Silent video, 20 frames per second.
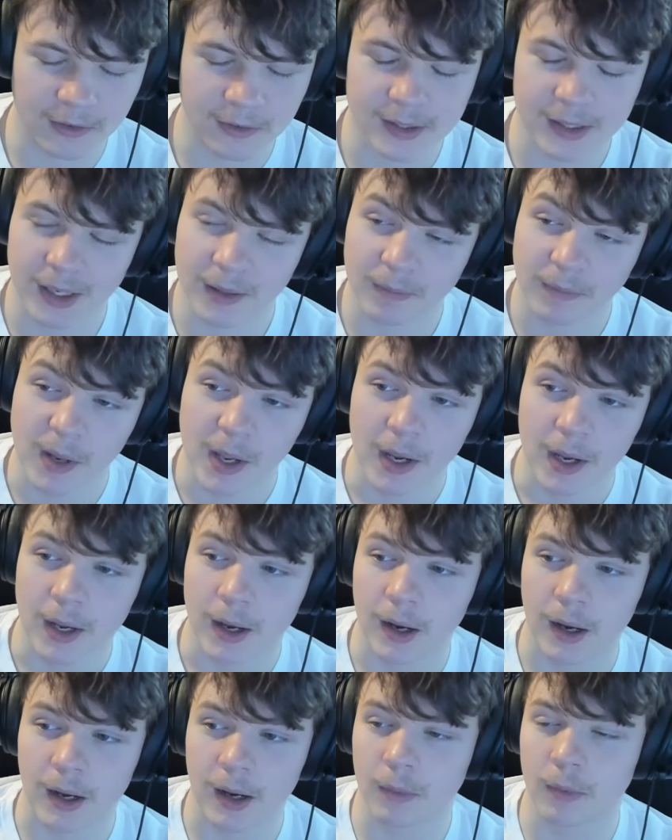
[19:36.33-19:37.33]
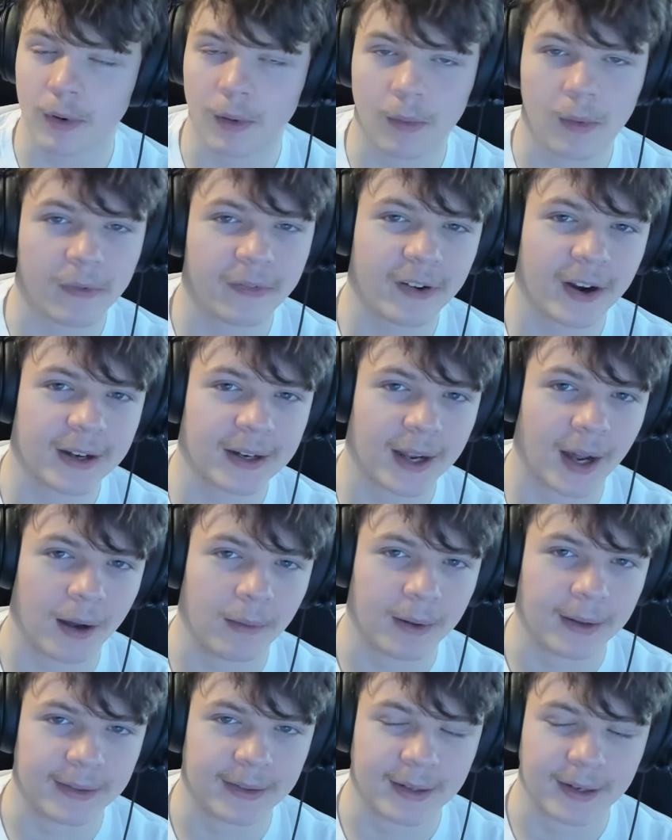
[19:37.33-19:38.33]
So we'll find
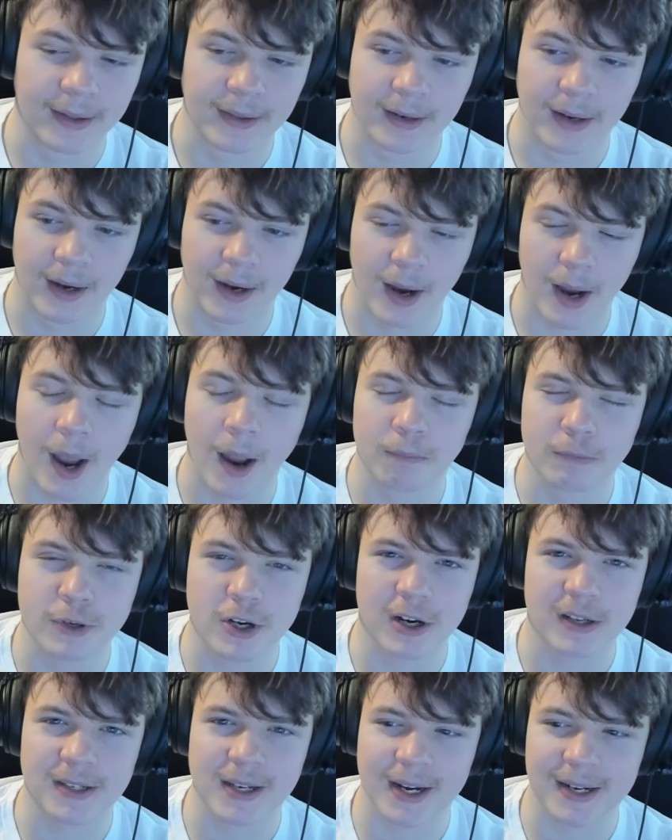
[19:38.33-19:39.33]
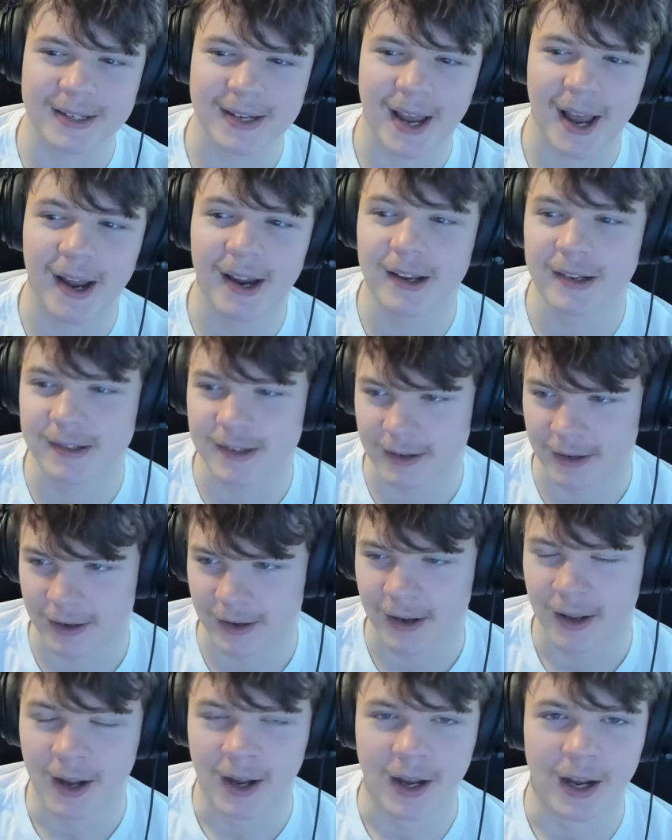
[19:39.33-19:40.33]
out at the end of the day. I'm sure it's going to tie
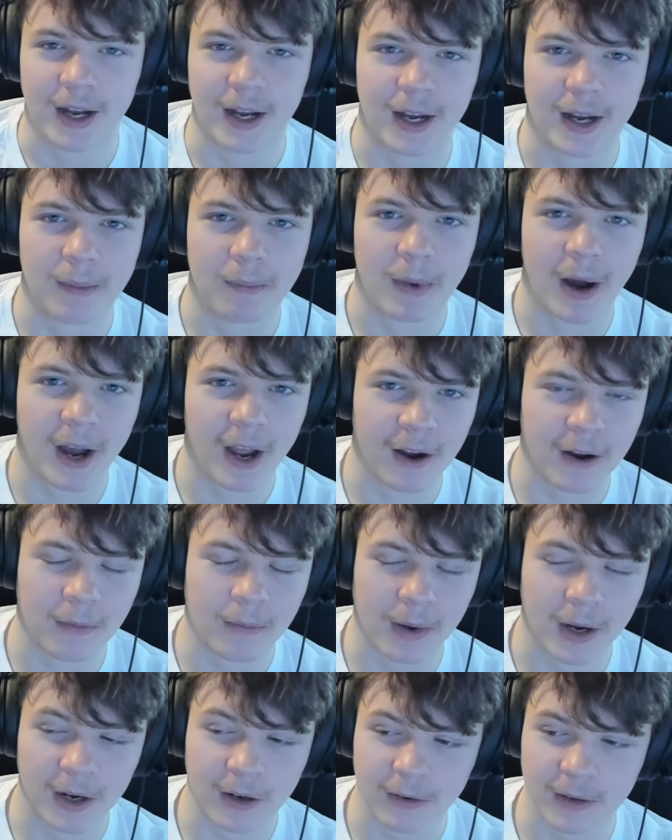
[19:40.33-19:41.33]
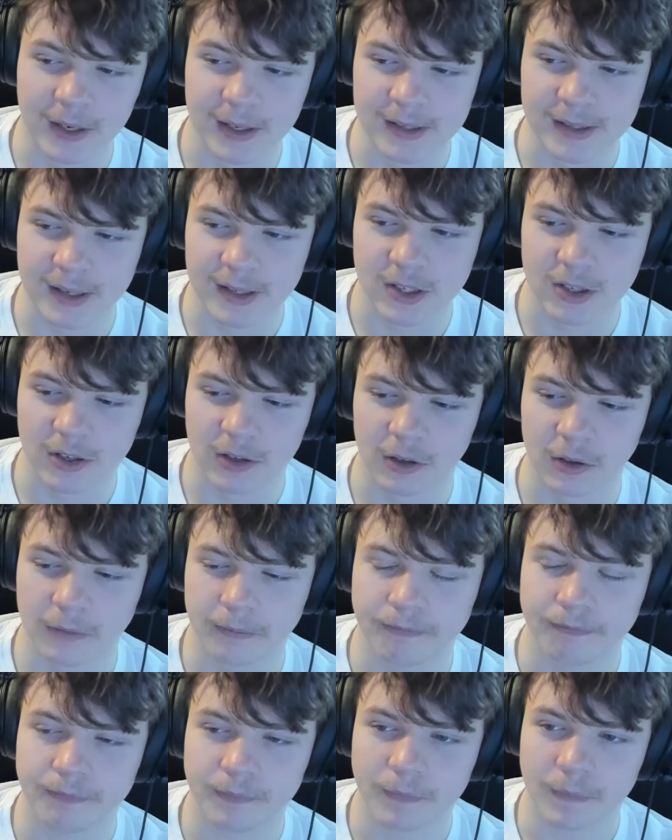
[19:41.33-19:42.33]
into Mayuri's issue
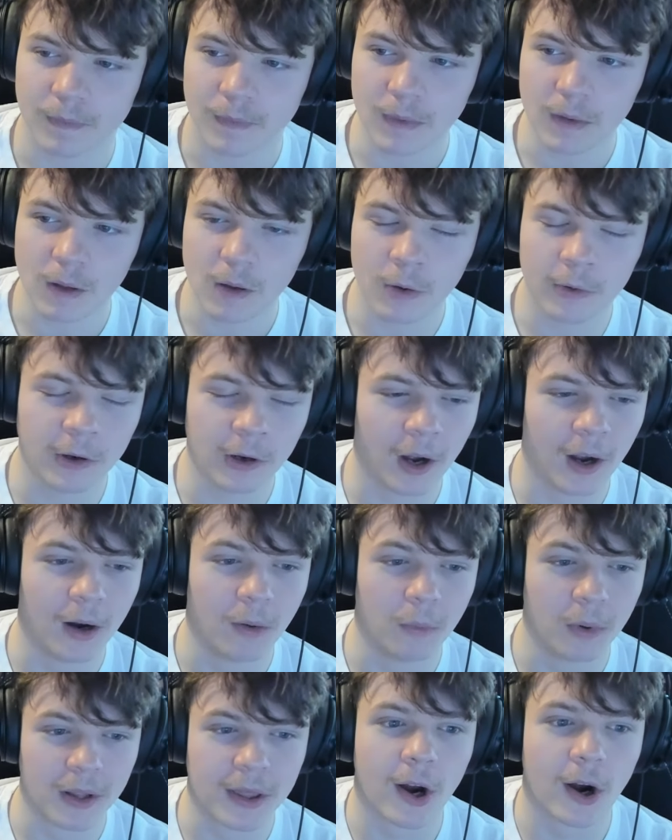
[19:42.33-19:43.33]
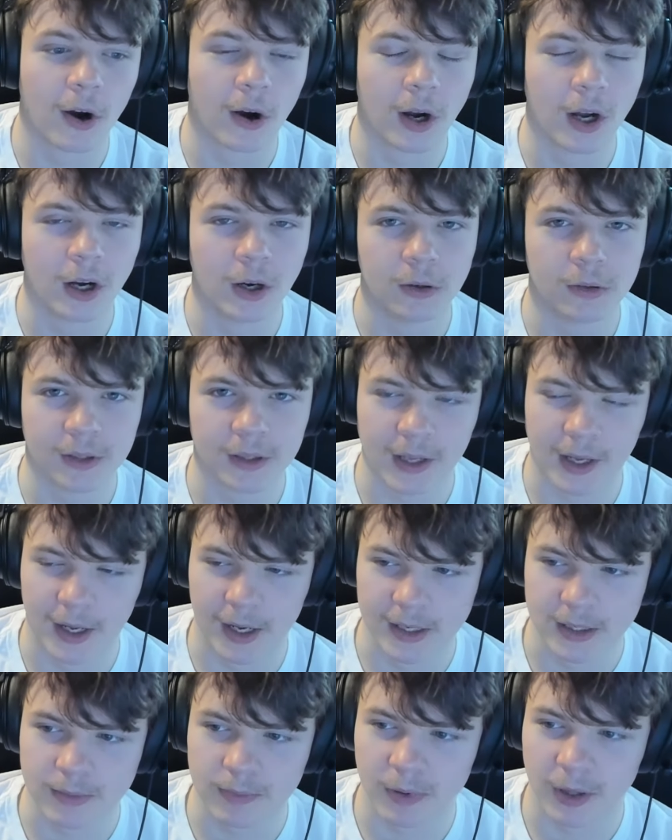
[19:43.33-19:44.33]
with her own
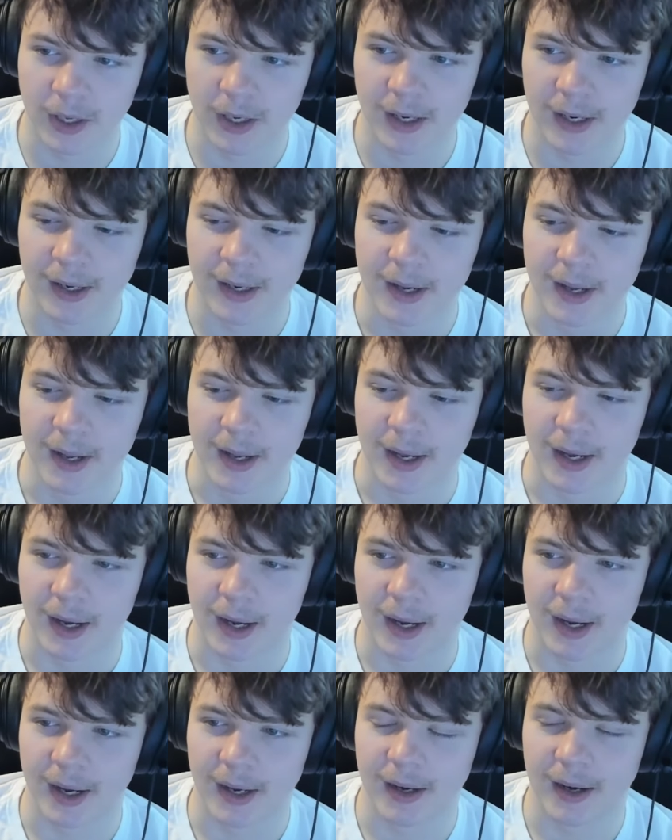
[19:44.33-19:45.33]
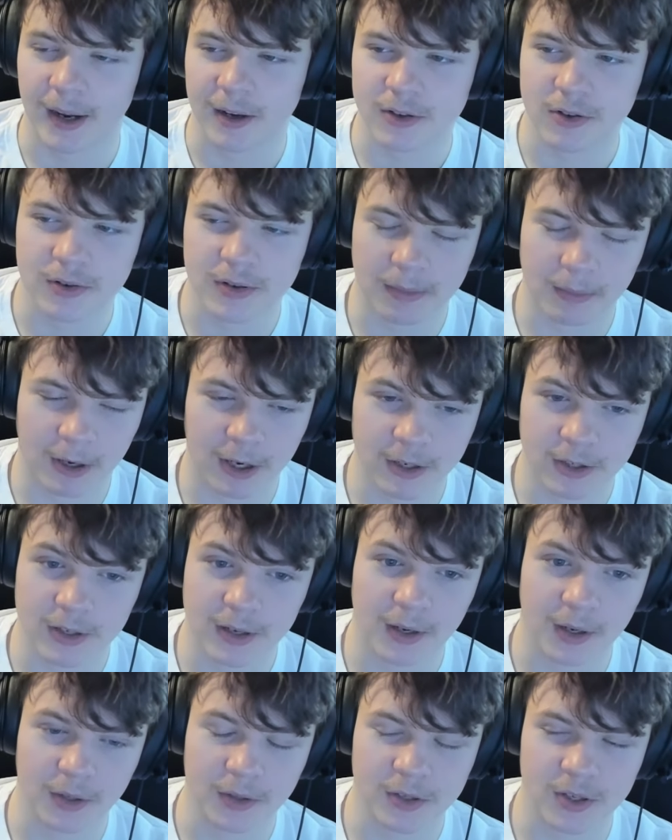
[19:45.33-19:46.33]
cosplay, and how she's talking about
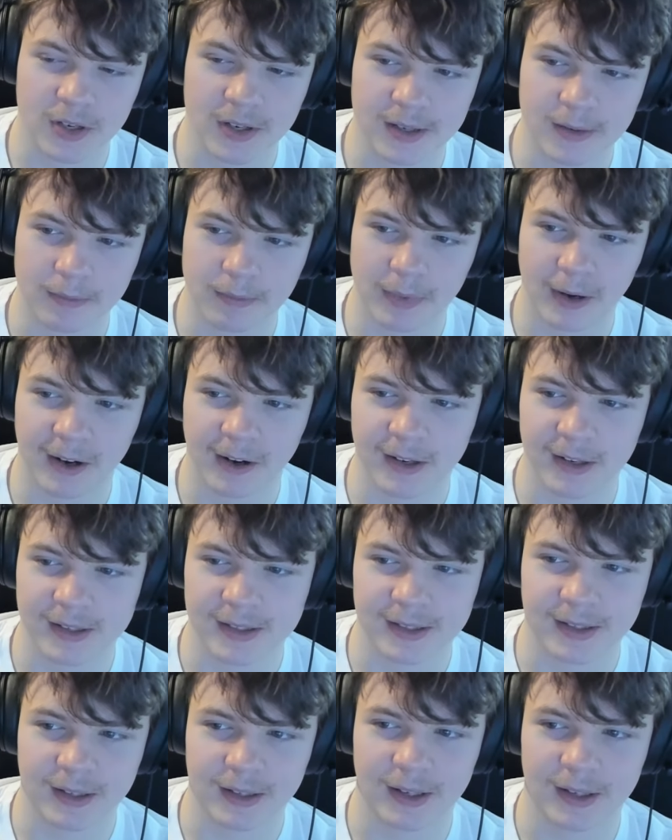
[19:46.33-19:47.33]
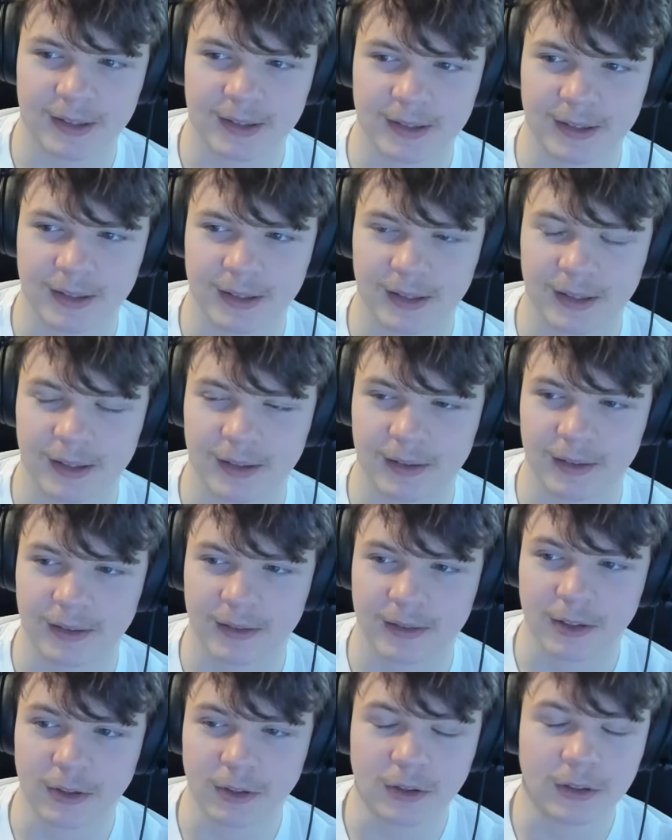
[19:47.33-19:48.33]
how she's embarrassed to
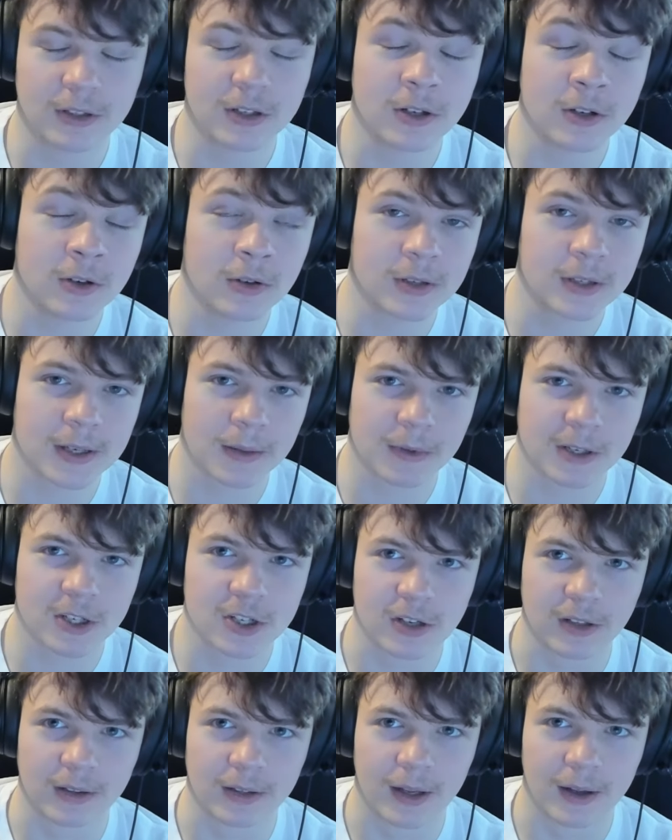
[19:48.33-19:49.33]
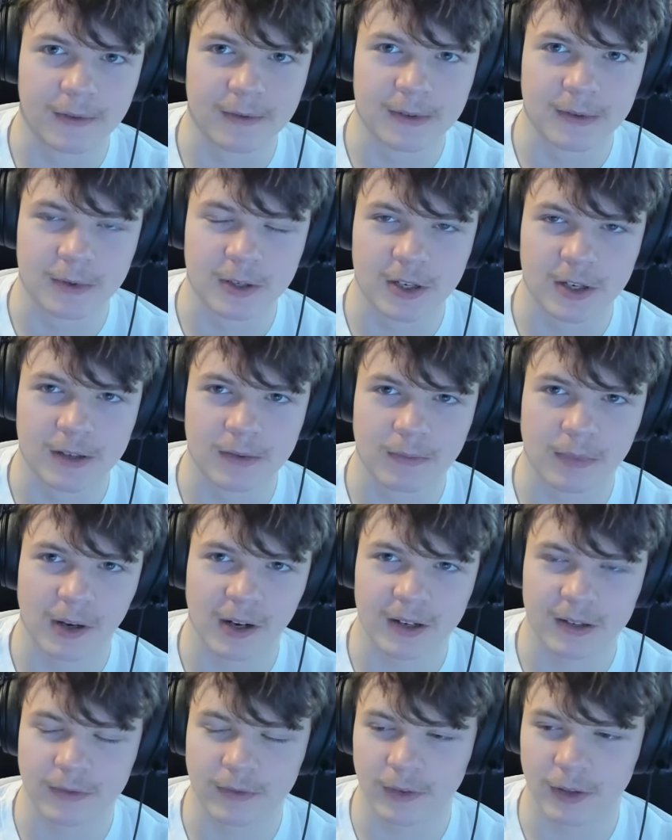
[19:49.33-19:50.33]
do something she loves, but she's
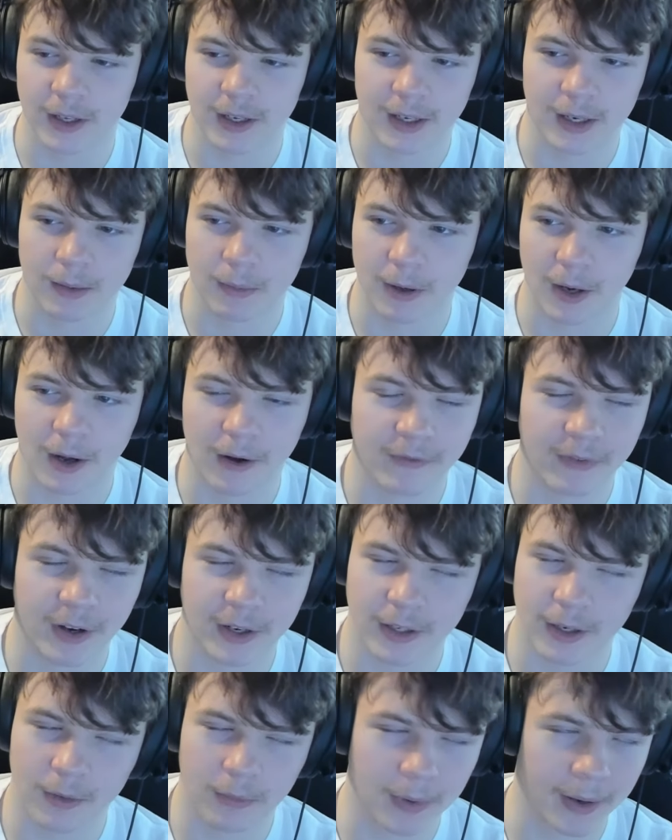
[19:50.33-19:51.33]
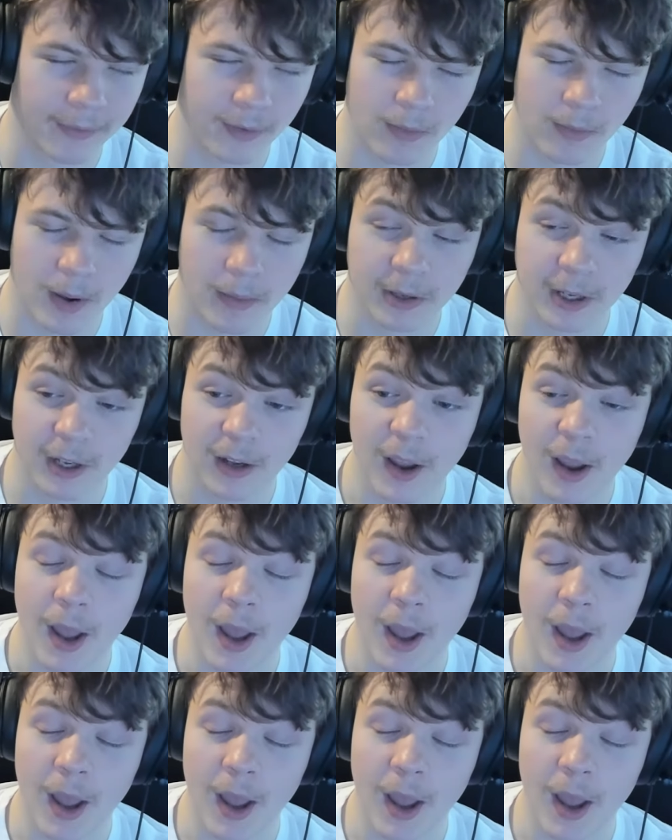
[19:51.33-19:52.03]
embarrassed for like anybody to find out, whatever it may be.